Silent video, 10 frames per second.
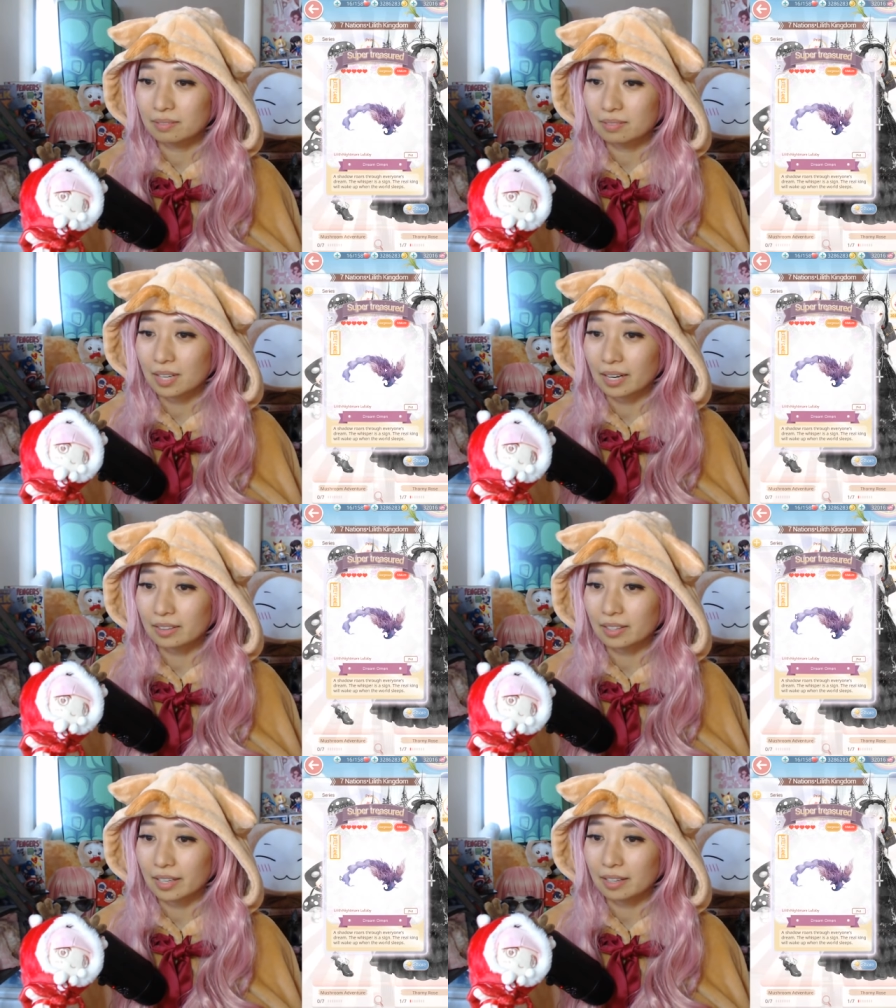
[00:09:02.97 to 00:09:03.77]
kind
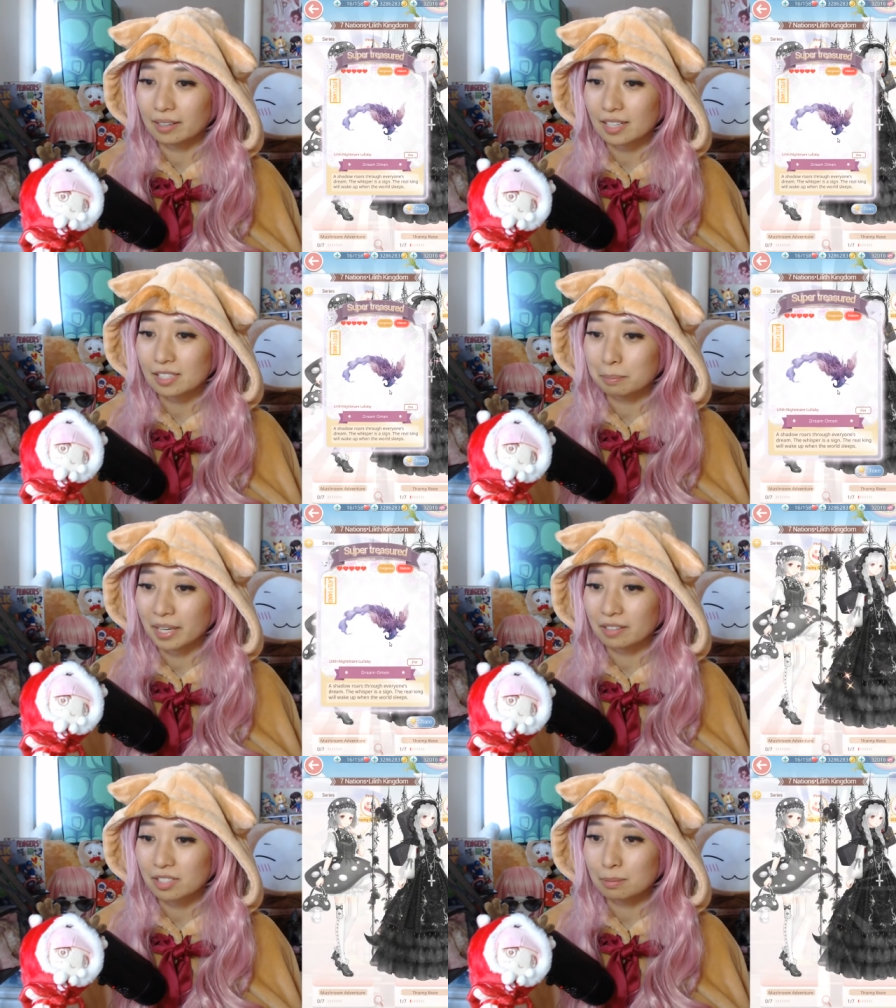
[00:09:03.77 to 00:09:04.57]
of thing that's
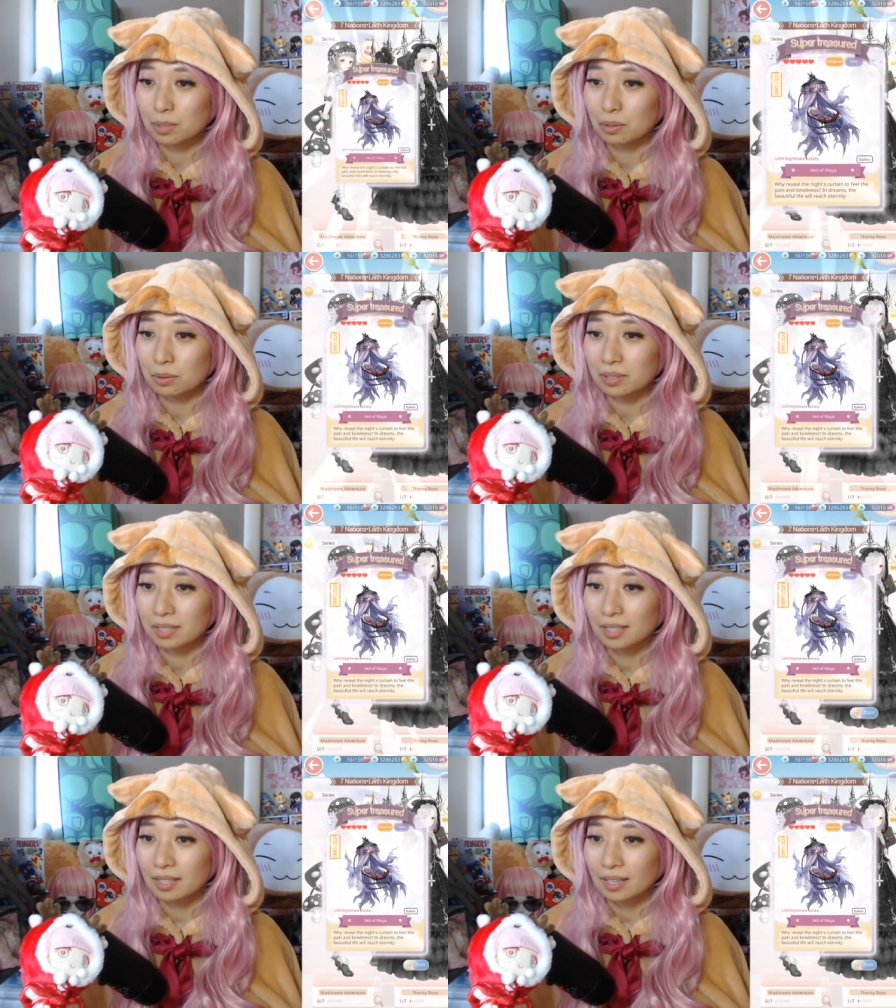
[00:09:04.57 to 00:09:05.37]
made of smoke.
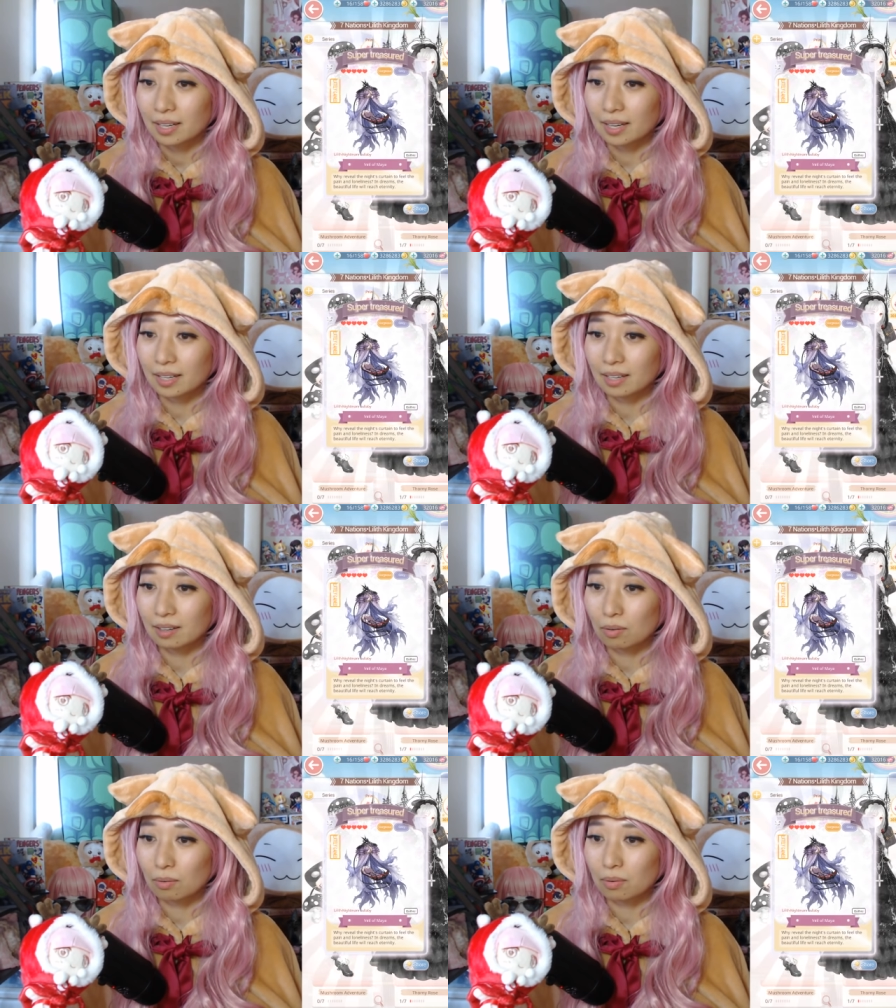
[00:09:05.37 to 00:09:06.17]
And it,
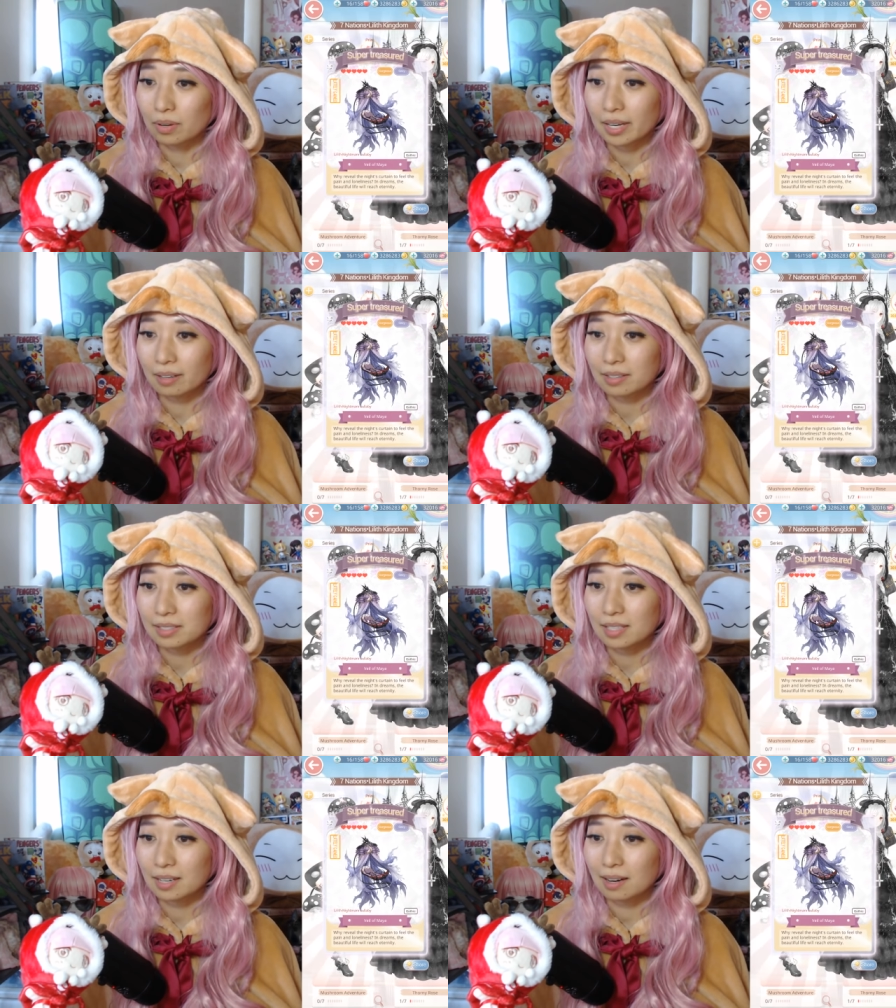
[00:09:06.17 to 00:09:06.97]
here is
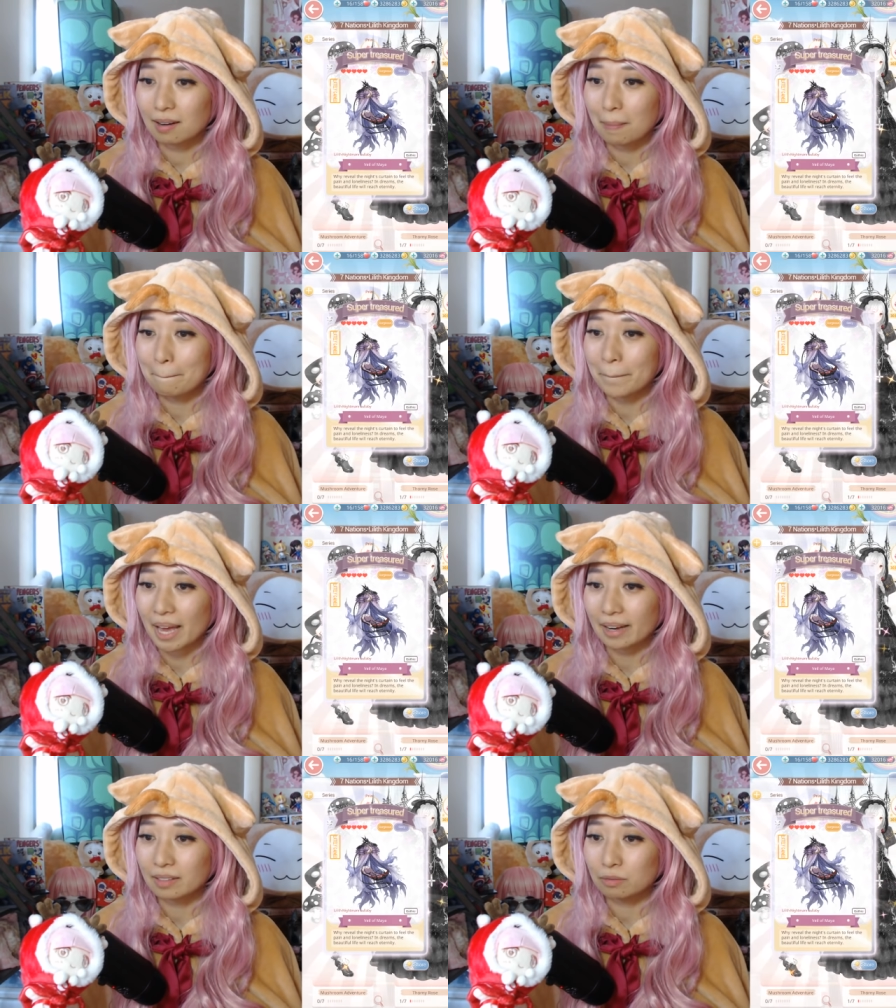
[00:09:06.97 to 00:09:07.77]
the
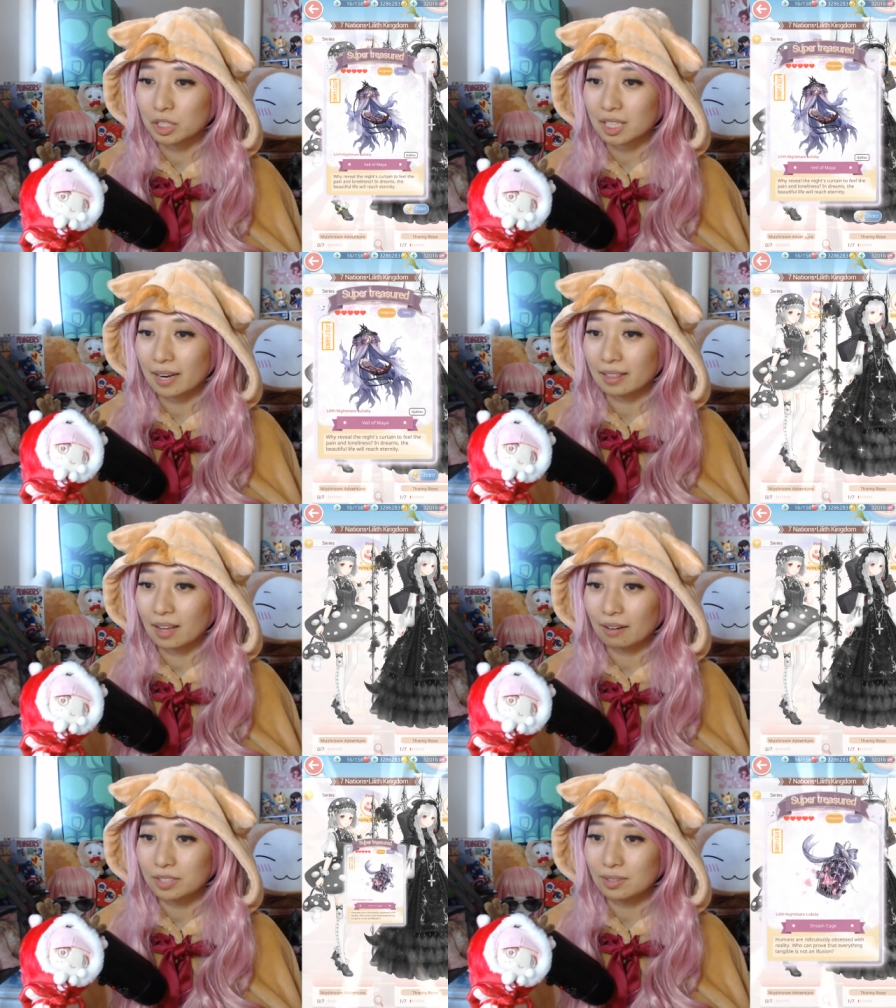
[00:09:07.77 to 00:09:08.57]
bed in which I
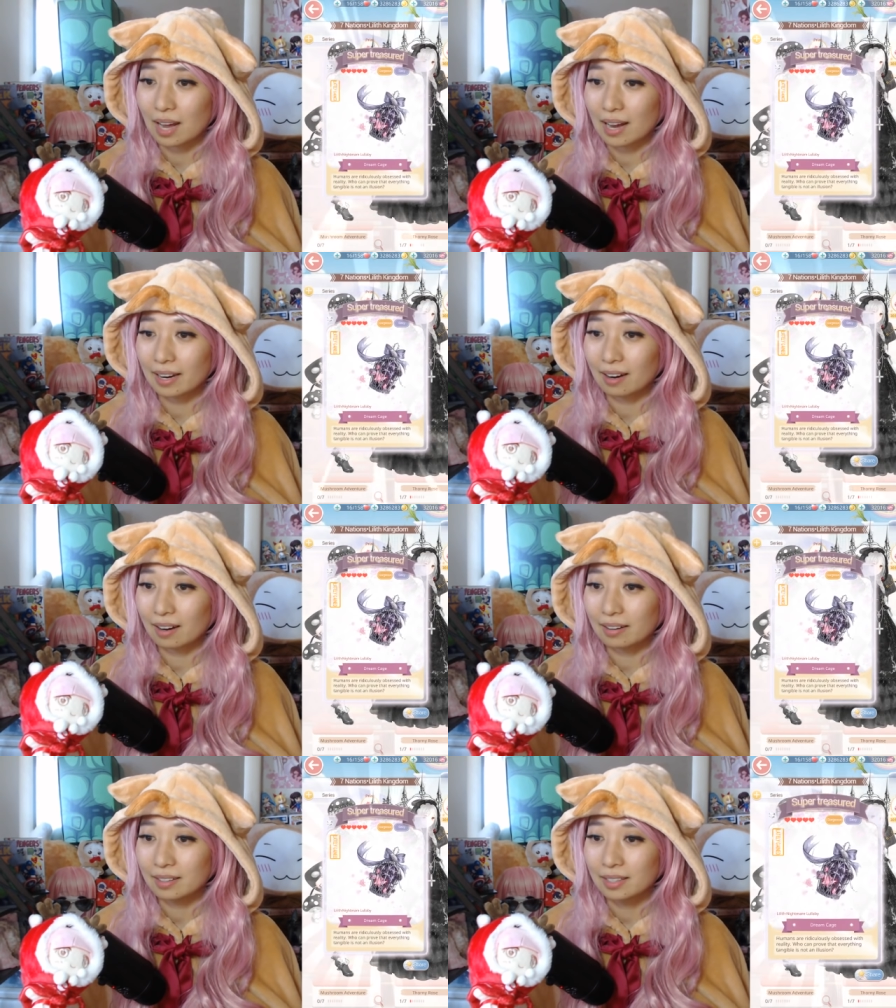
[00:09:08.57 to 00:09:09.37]
love to lie
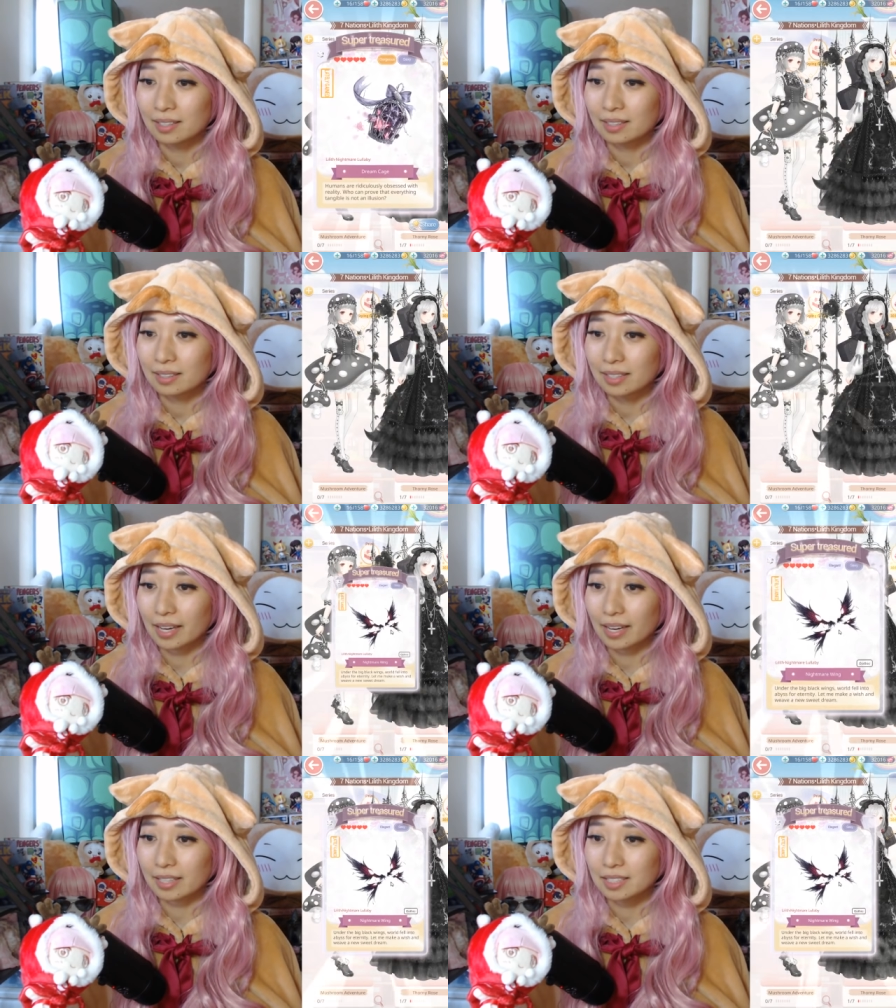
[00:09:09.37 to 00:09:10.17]
on.
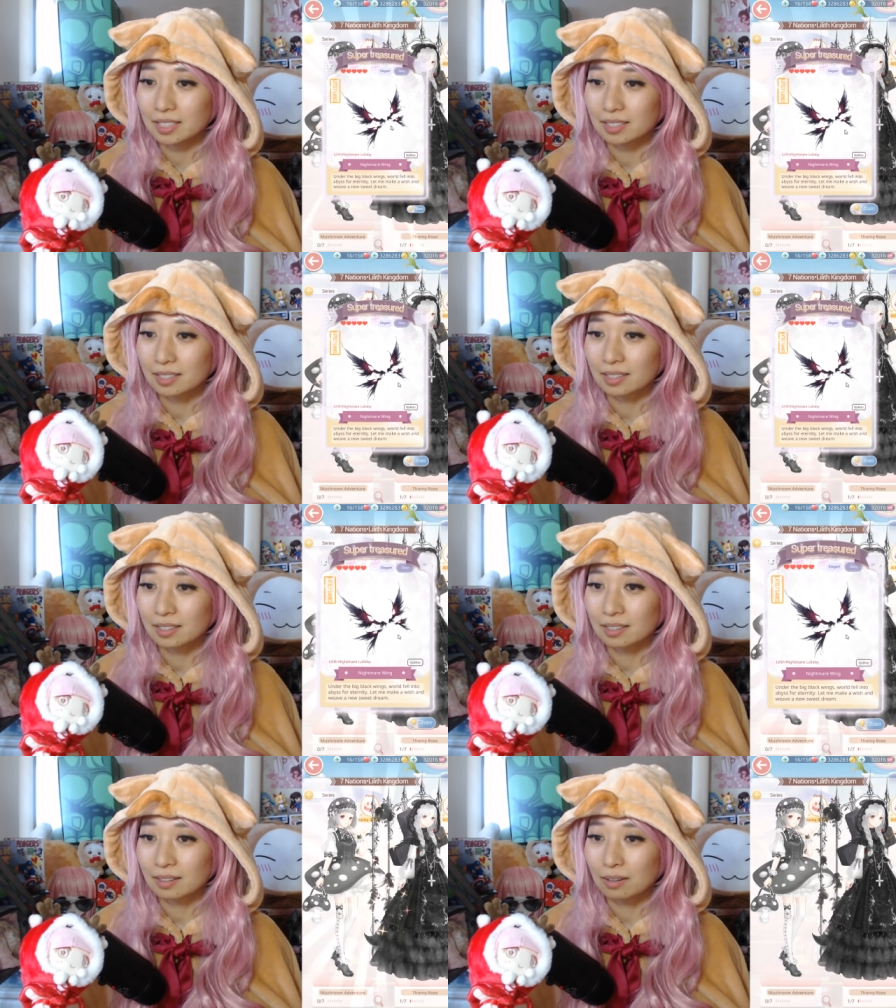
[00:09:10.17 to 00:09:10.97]
Cage.
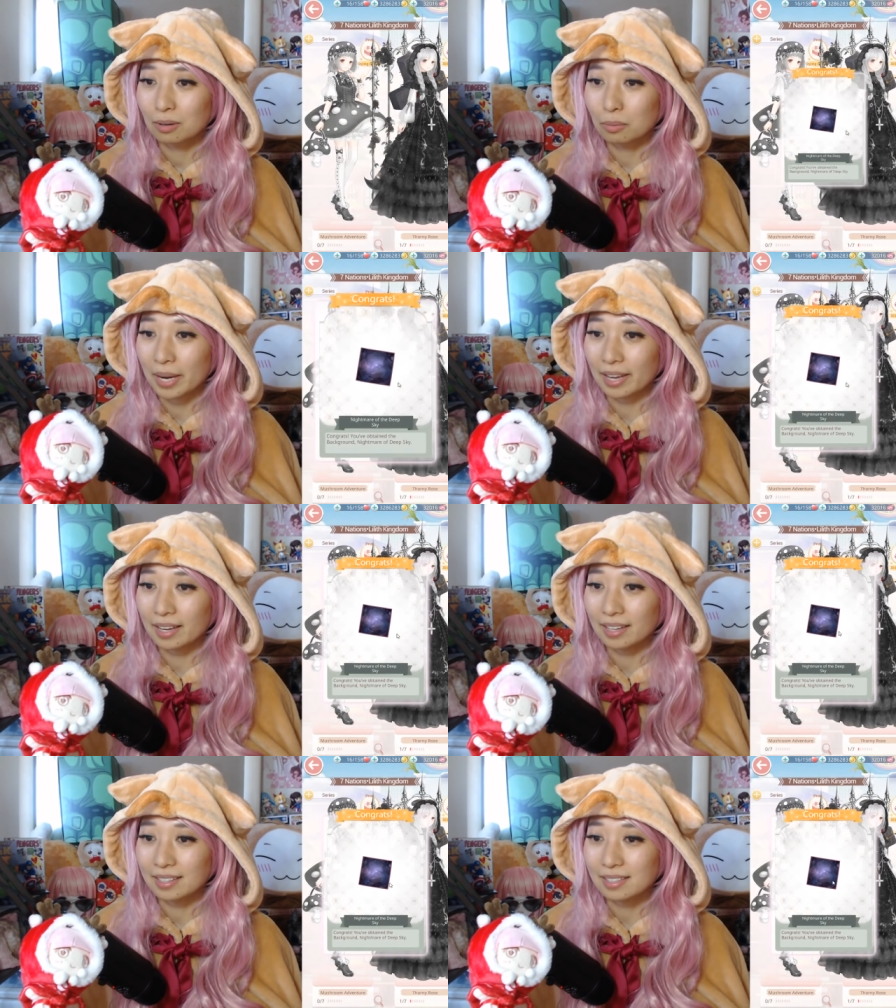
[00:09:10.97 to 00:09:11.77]

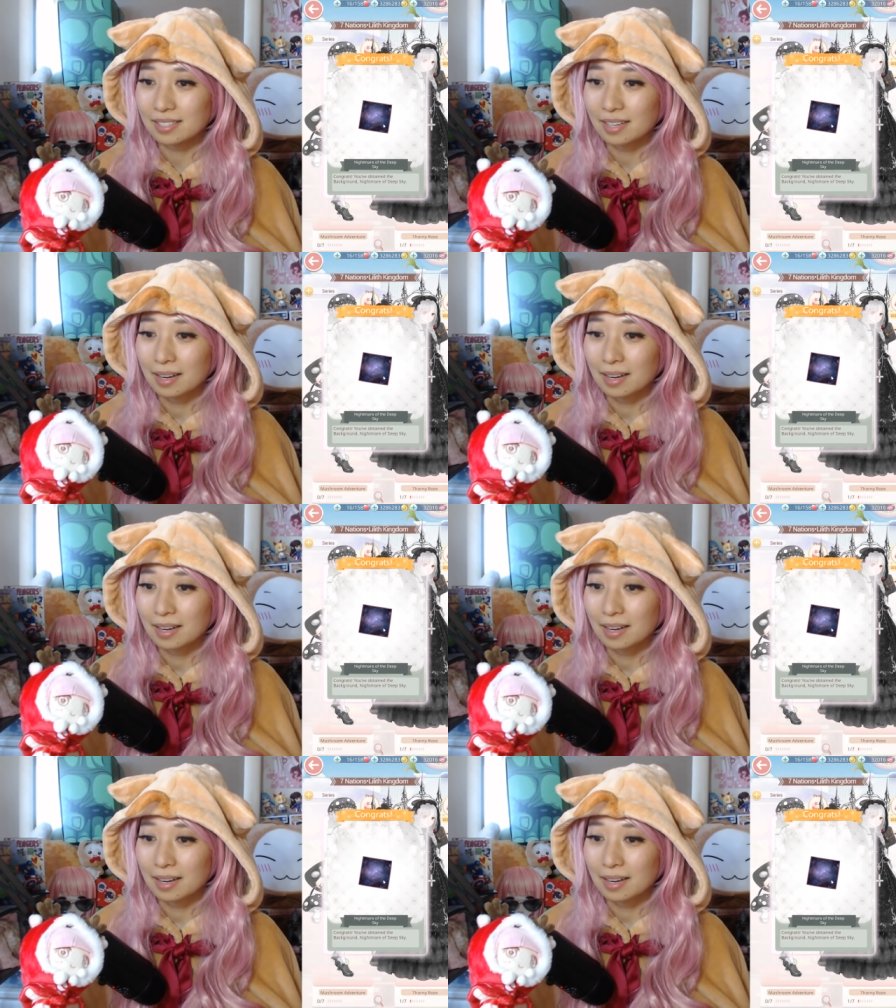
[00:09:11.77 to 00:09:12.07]
Wings.